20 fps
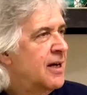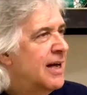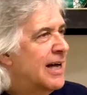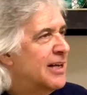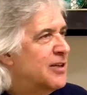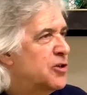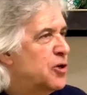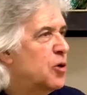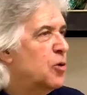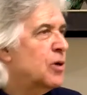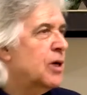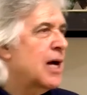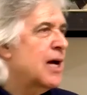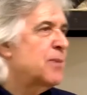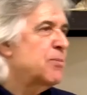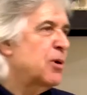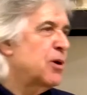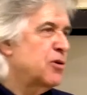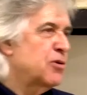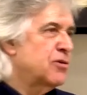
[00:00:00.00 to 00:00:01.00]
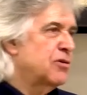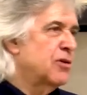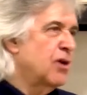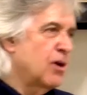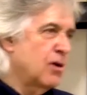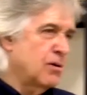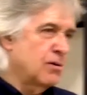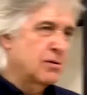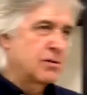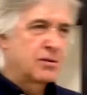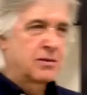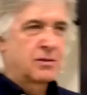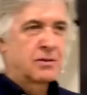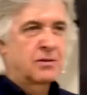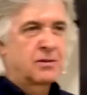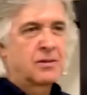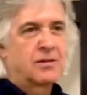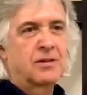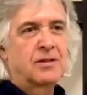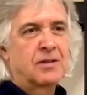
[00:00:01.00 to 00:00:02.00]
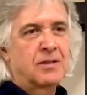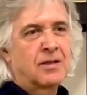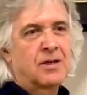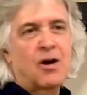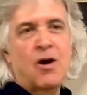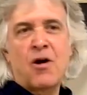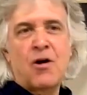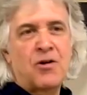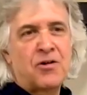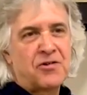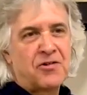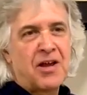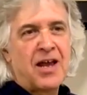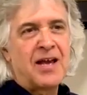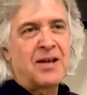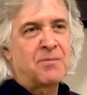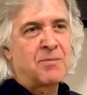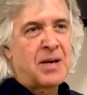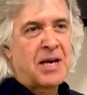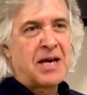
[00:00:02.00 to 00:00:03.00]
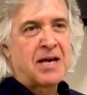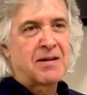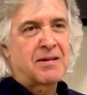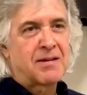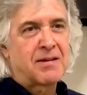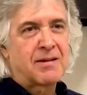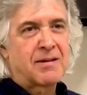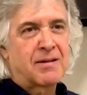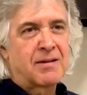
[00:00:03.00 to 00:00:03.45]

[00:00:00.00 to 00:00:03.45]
as you and I both know, artists hate math.